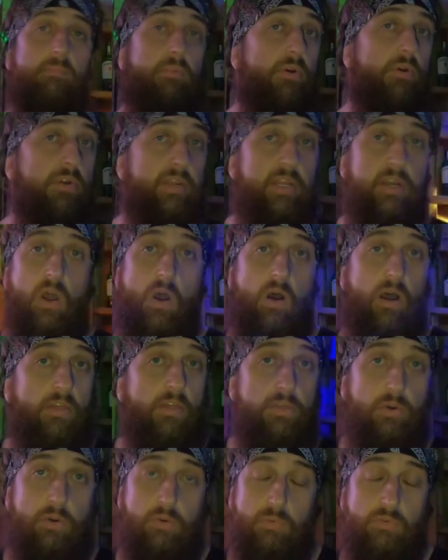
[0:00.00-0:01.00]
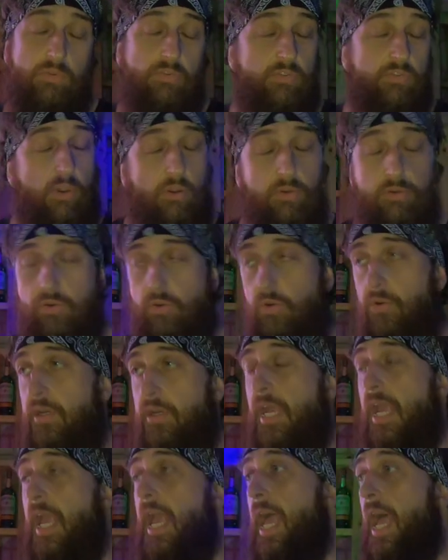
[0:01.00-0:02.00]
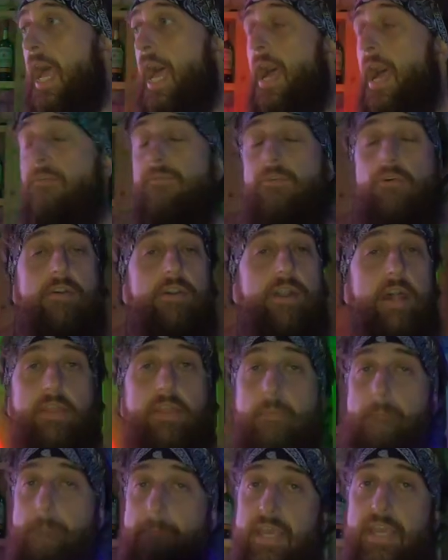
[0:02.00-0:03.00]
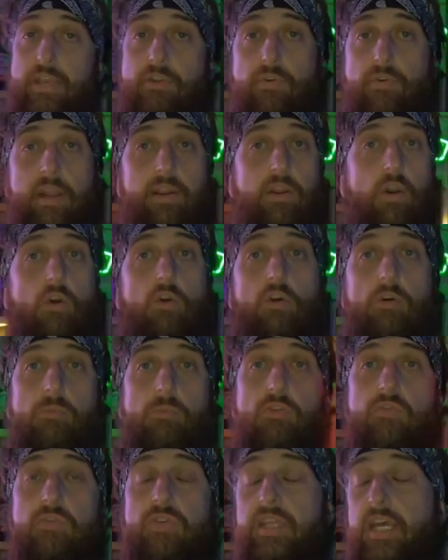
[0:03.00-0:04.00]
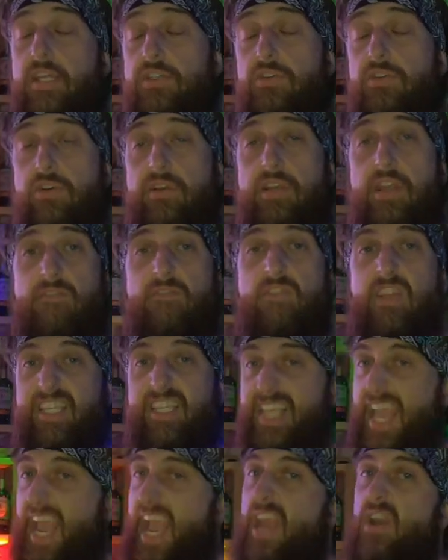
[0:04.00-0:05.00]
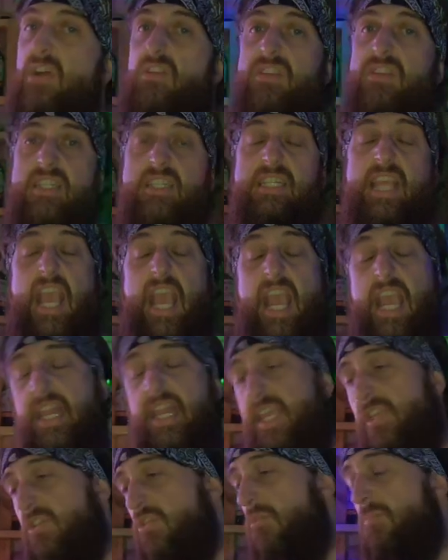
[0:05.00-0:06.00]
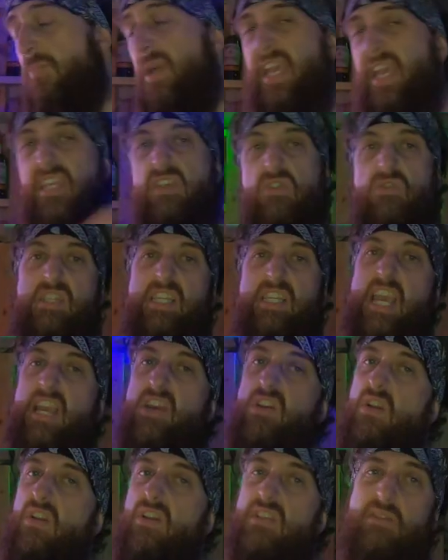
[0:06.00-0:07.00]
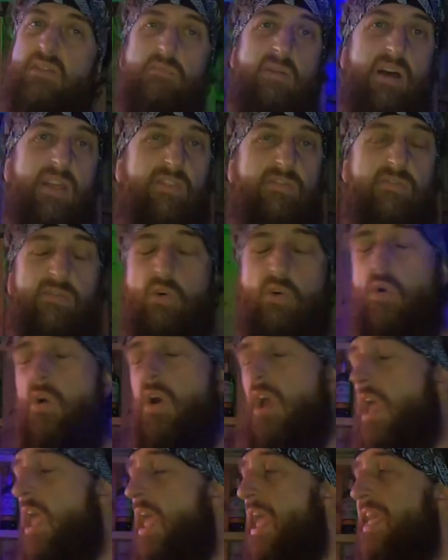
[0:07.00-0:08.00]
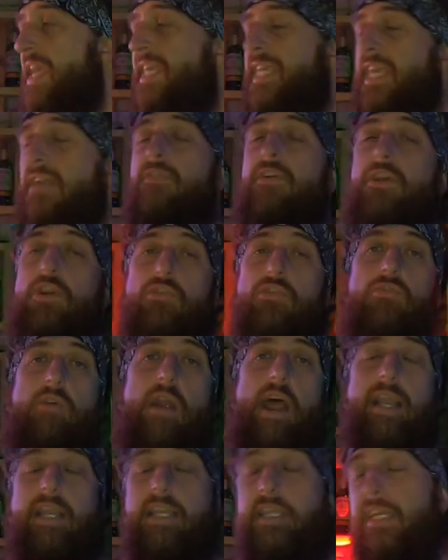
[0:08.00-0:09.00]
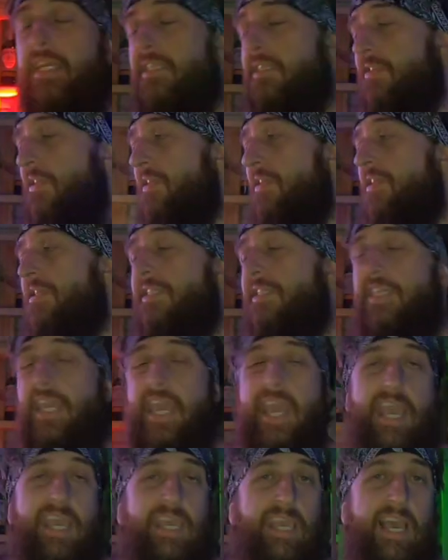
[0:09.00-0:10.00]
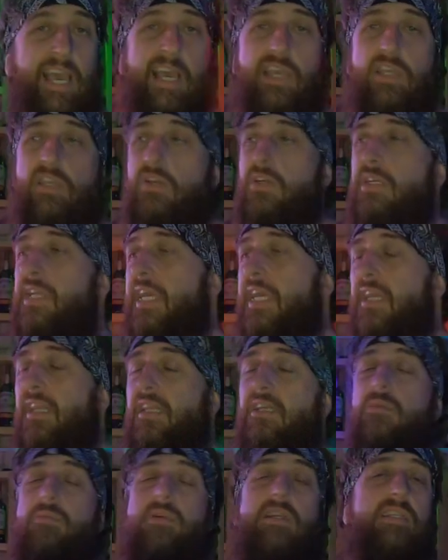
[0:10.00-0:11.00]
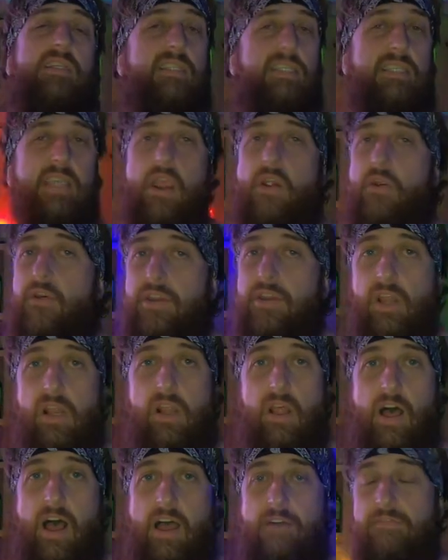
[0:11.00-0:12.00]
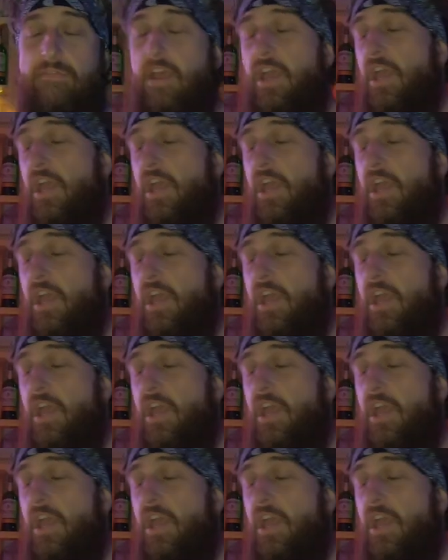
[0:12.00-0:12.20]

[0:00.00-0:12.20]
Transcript: brilliant. I thought it was so good. For another B-grade horror movie that's on Netflix and on Stan that you're paying your $10 a month for, give it a crack. It's gonna scare you. You need a little bit of scare in your life.